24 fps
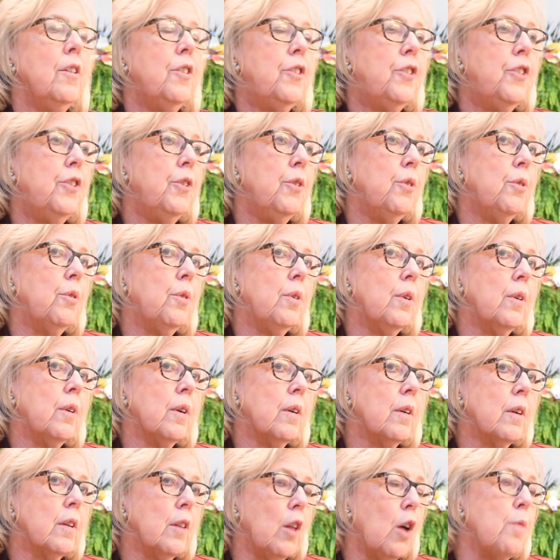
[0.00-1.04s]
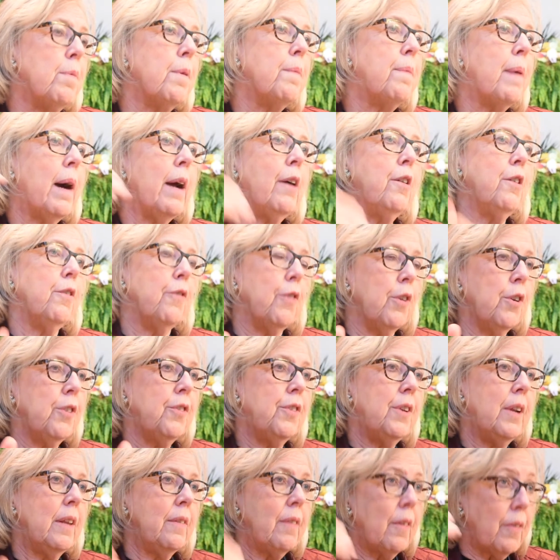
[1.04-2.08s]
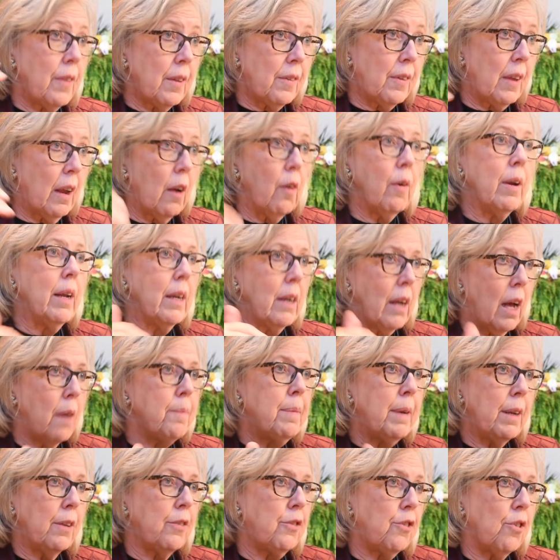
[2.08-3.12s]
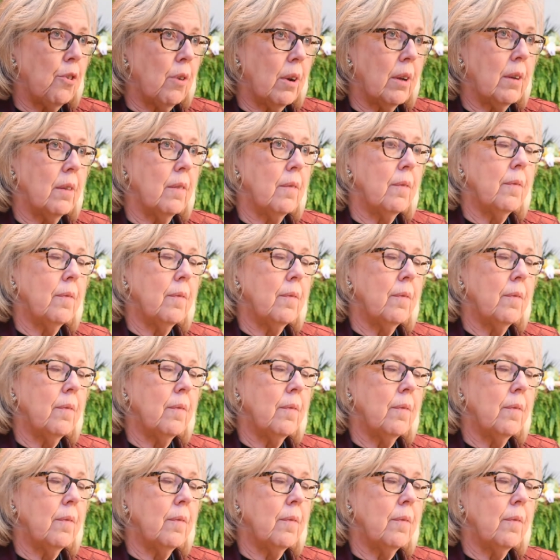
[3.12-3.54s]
to global biodiversity that this area not be destroyed.